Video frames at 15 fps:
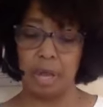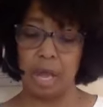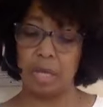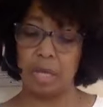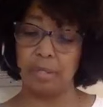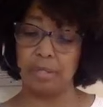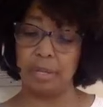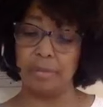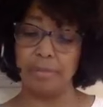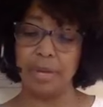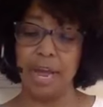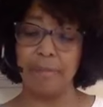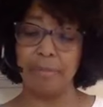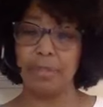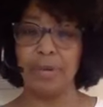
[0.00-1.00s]
Uh,
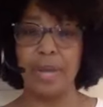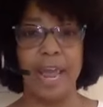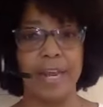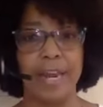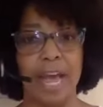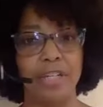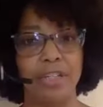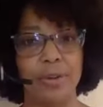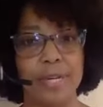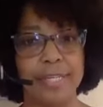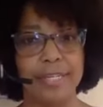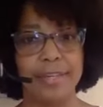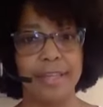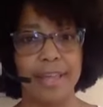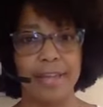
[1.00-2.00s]
sometimes you cannot
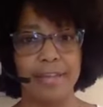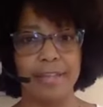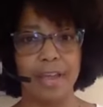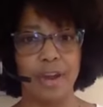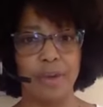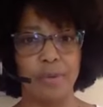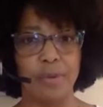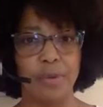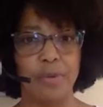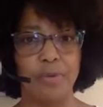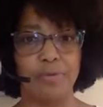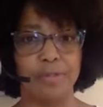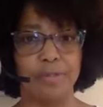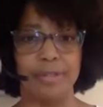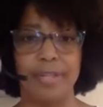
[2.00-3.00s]
trust things that are
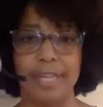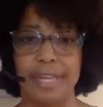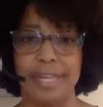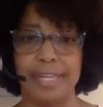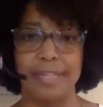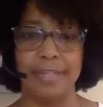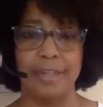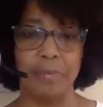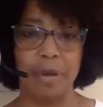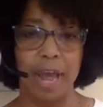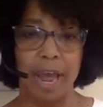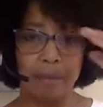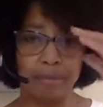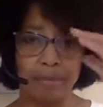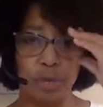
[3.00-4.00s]
beautiful.
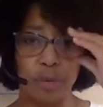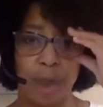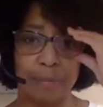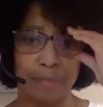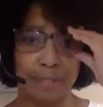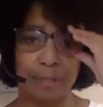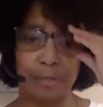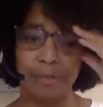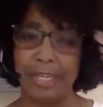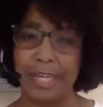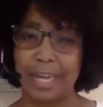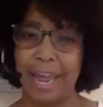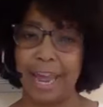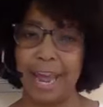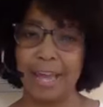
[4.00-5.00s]
Sometimes you
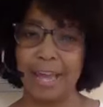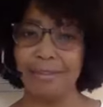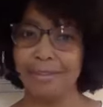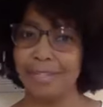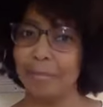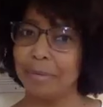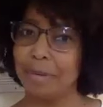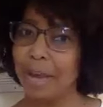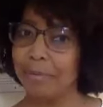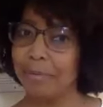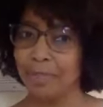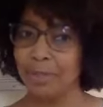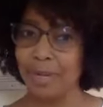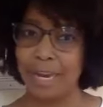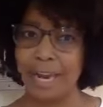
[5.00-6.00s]
absolutely can,
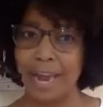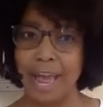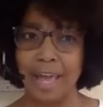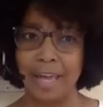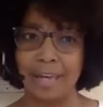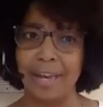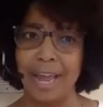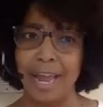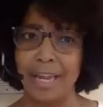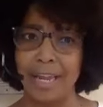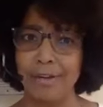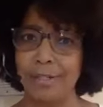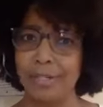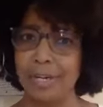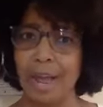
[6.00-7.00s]
sometimes you cannot. And
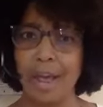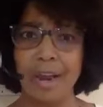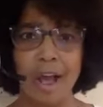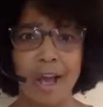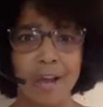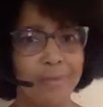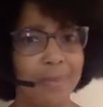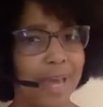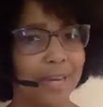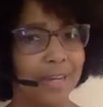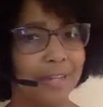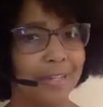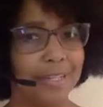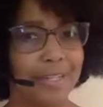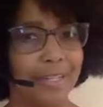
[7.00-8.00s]
you should not
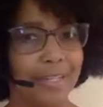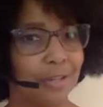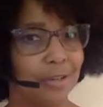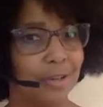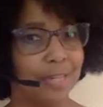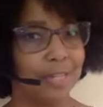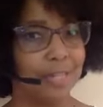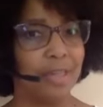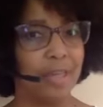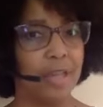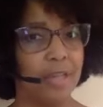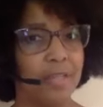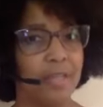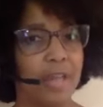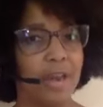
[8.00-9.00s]
automatically distrust
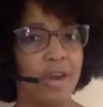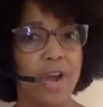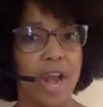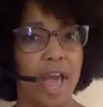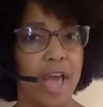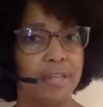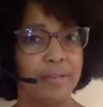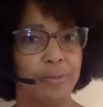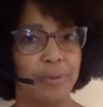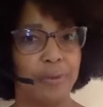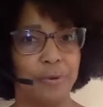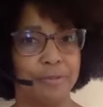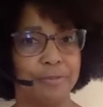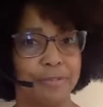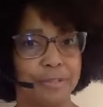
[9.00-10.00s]
things that are not
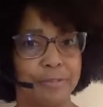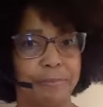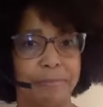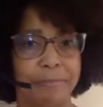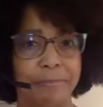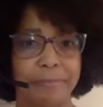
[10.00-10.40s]
beautiful.